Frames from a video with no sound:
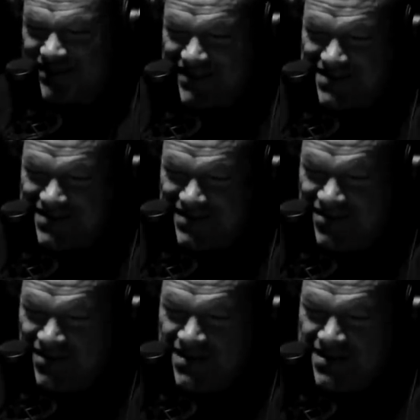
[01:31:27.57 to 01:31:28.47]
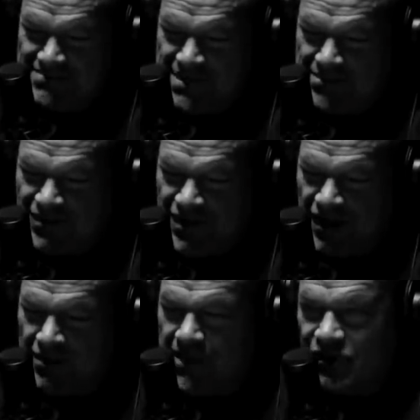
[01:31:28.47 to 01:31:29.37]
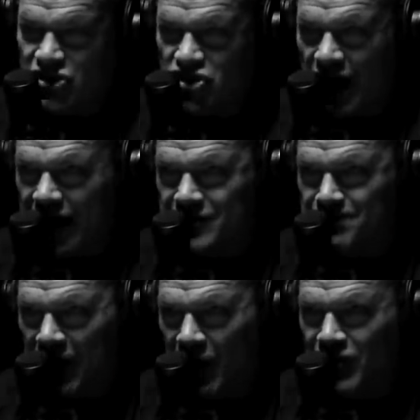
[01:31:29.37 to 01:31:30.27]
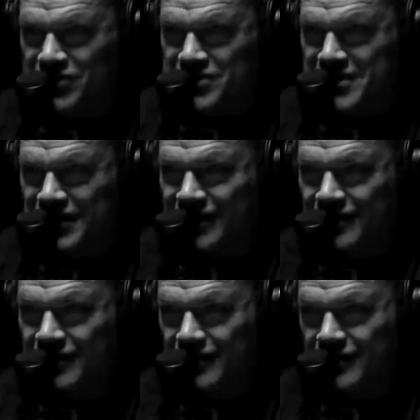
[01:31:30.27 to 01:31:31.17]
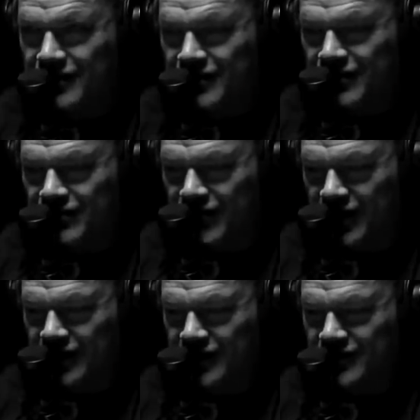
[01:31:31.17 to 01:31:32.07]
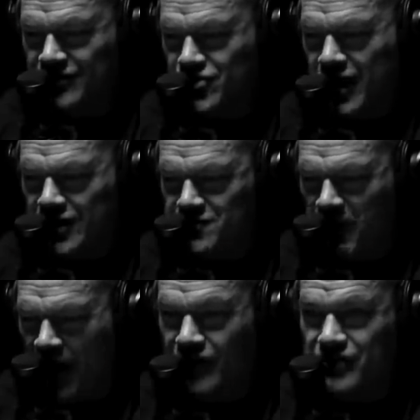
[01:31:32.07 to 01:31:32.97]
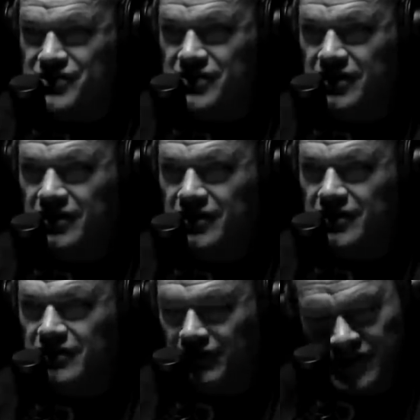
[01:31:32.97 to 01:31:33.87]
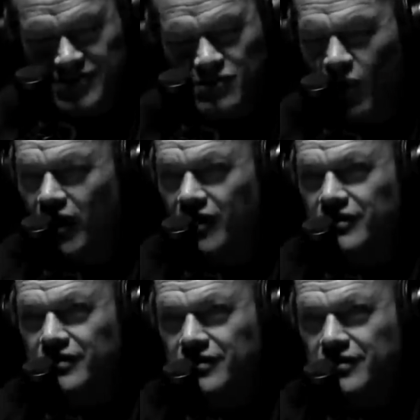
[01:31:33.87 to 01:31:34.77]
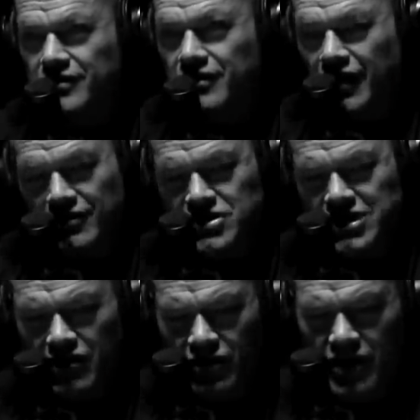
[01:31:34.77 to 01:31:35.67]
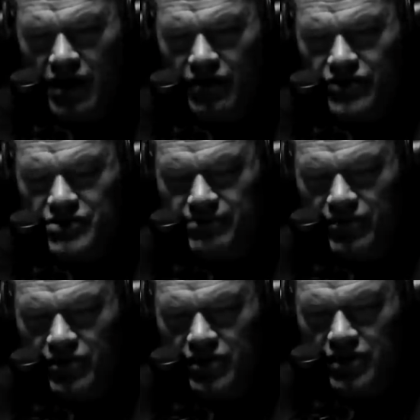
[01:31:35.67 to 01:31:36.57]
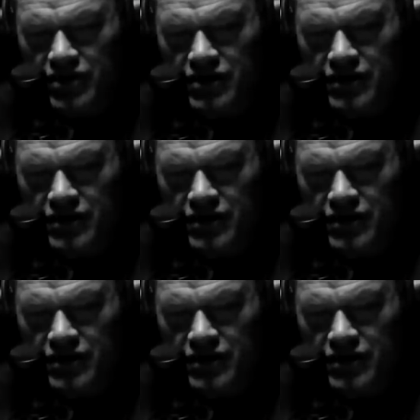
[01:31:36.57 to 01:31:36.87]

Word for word: things, you know. People talk about transparency. Sure. Right? Yeah. Transparency. transparency. Yeah. Well, guess what? And it's like, oh yeah, there's a book.